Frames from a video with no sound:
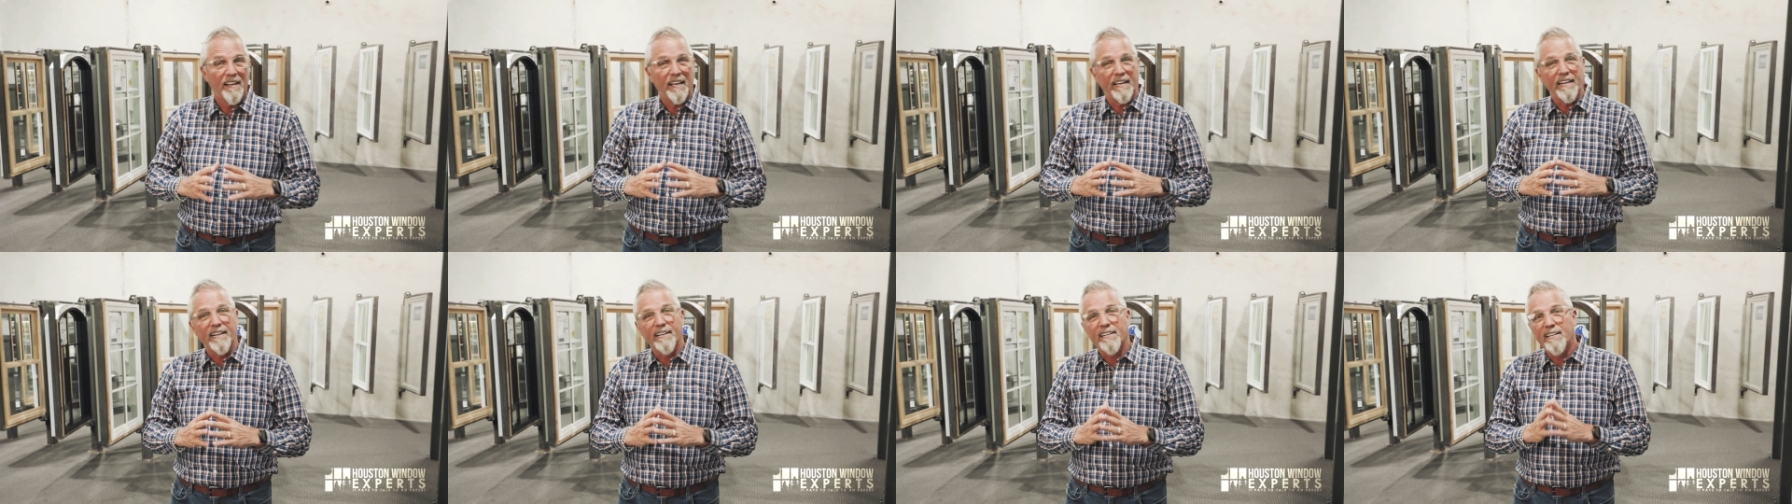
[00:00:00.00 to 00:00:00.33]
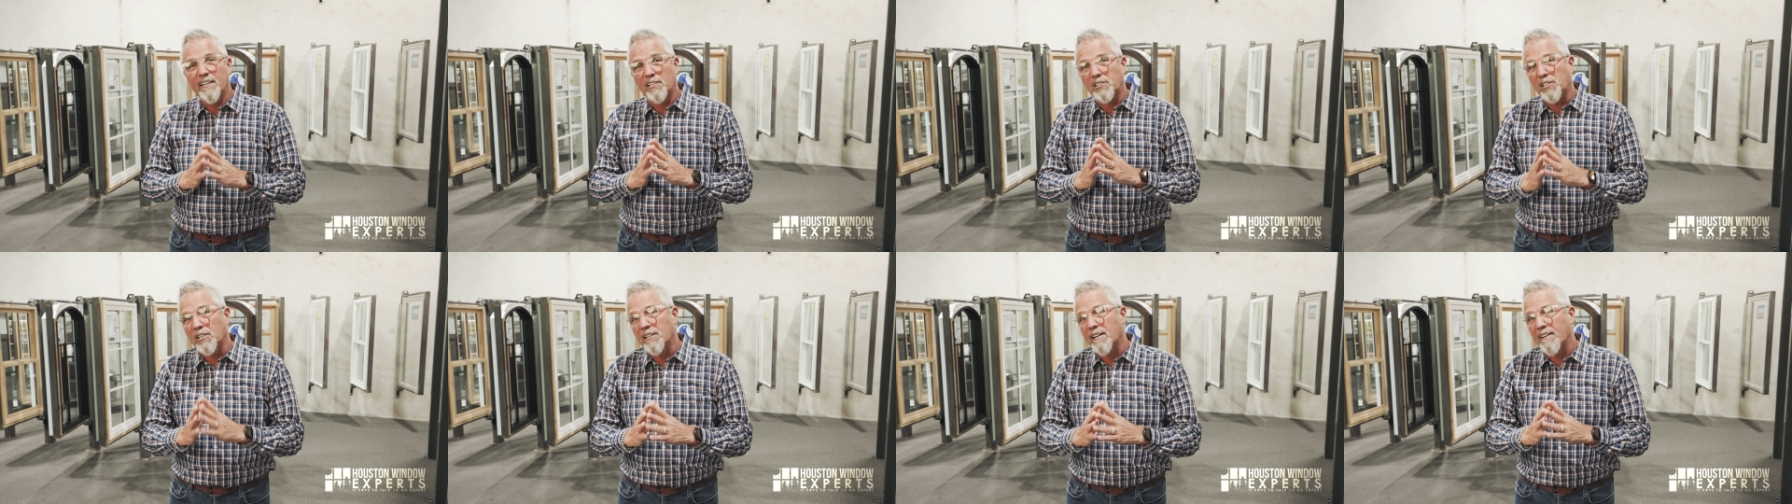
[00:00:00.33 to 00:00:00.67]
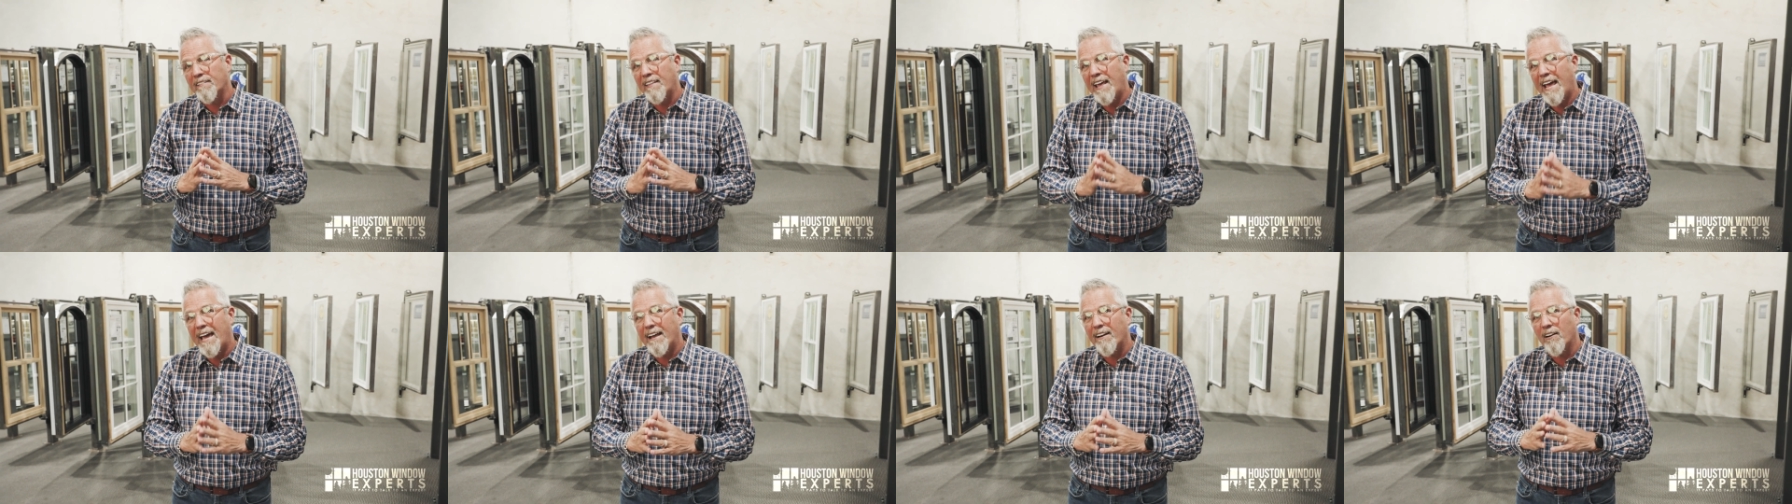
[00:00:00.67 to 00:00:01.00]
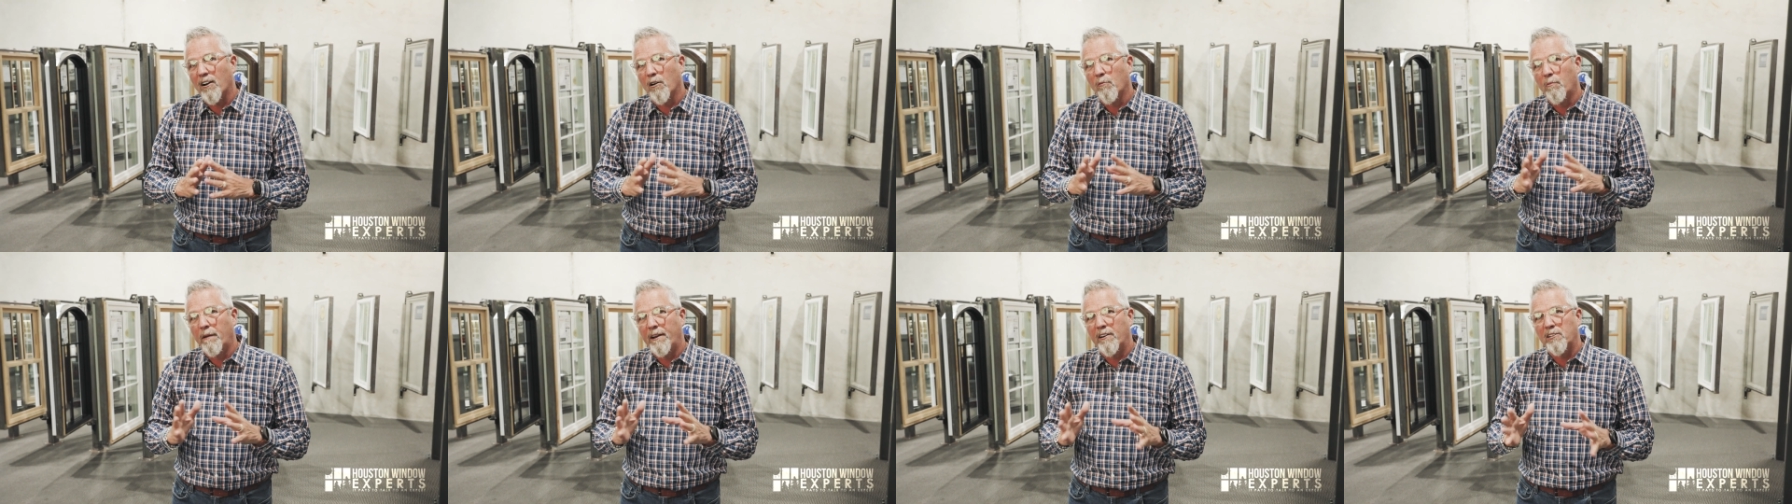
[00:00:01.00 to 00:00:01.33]
In addition to that,
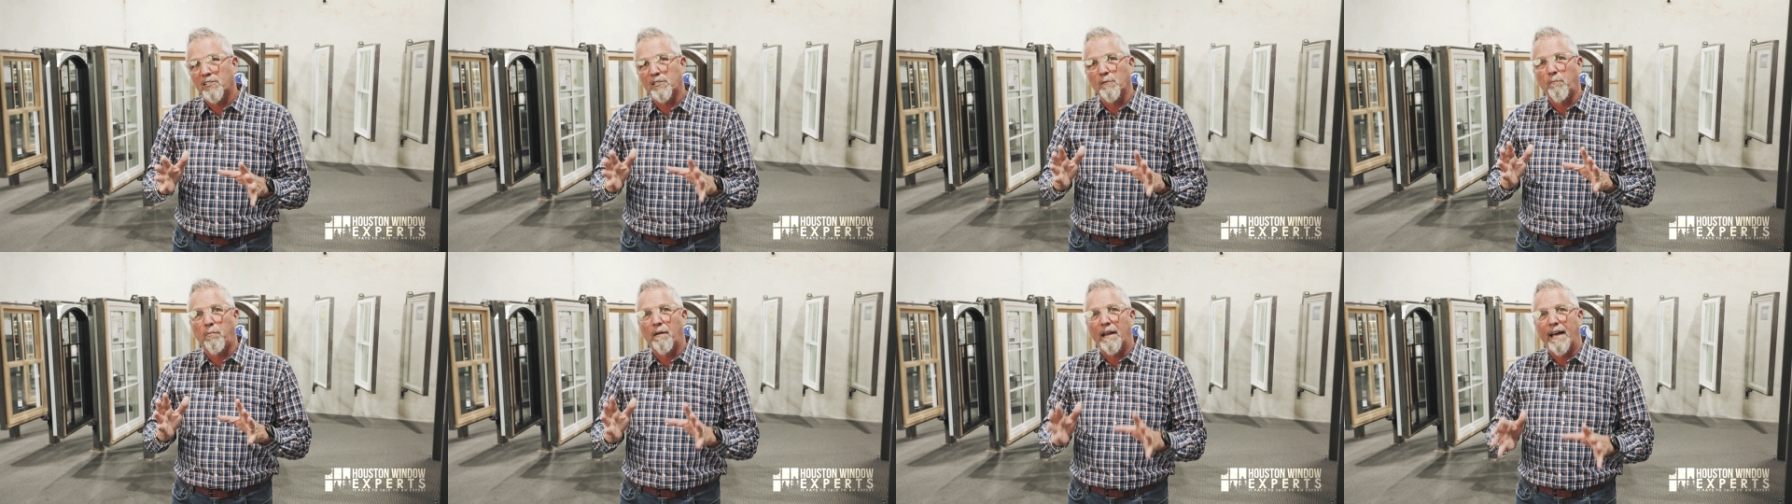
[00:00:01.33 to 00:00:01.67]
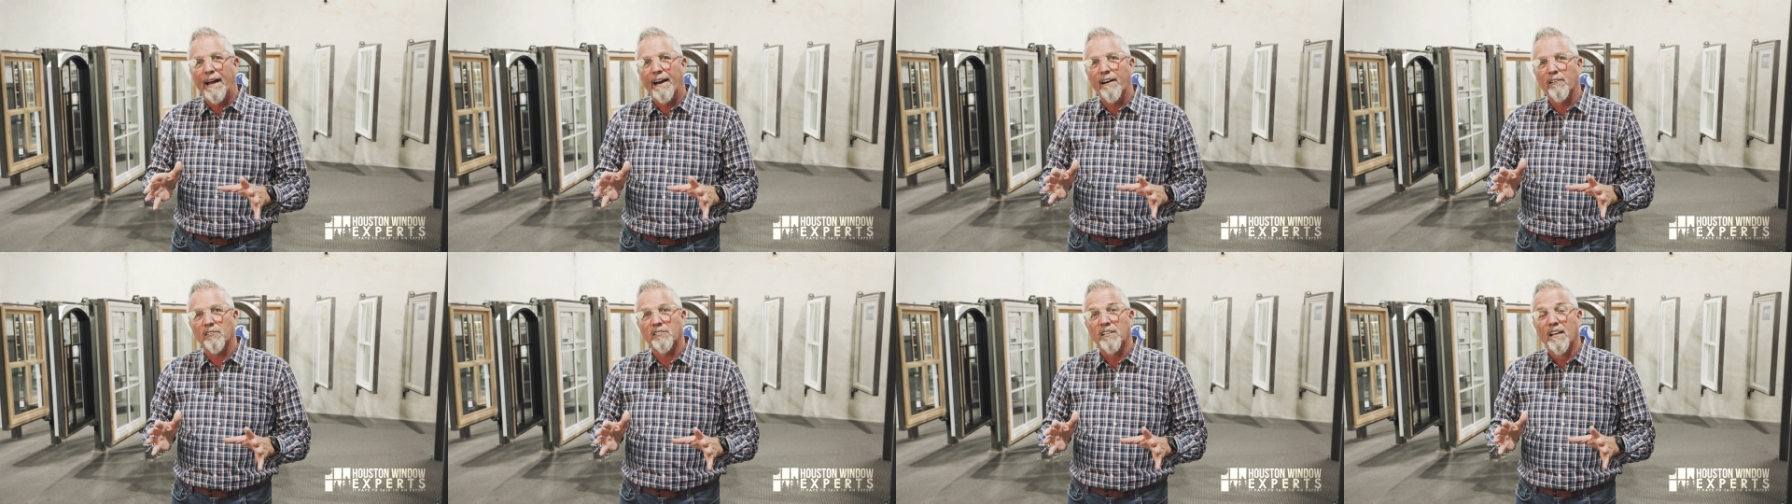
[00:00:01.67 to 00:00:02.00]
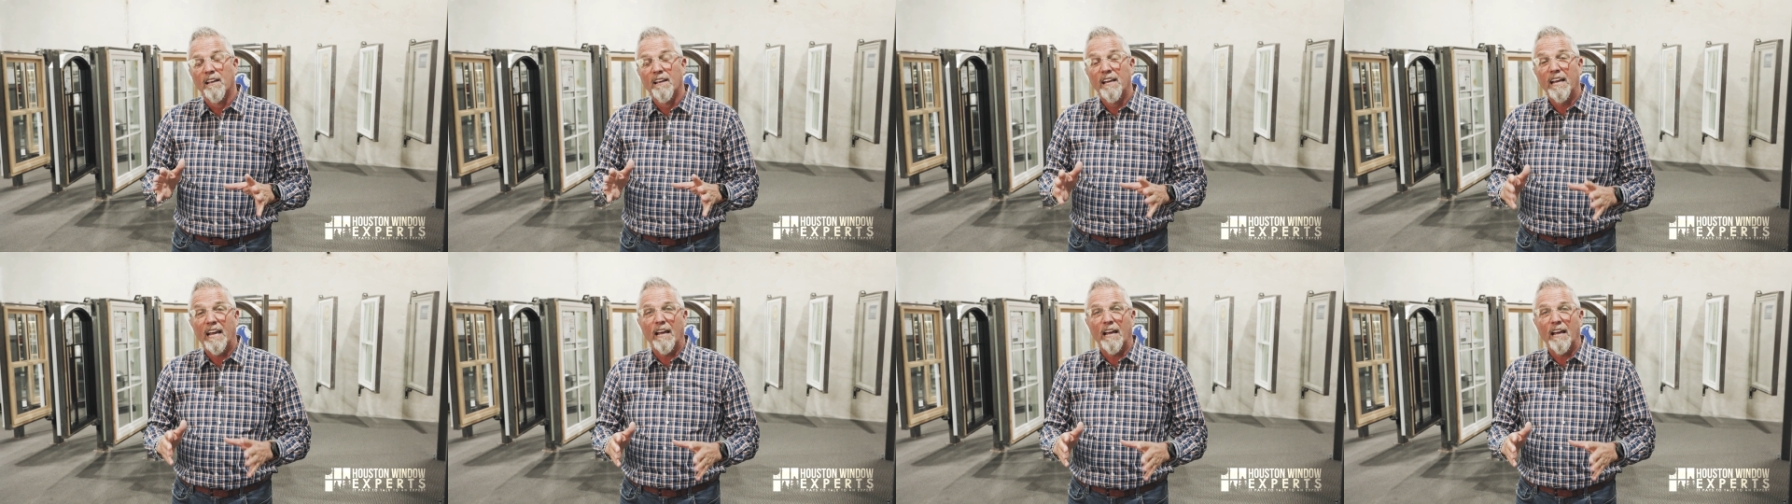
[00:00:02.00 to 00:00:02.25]
our window suppliers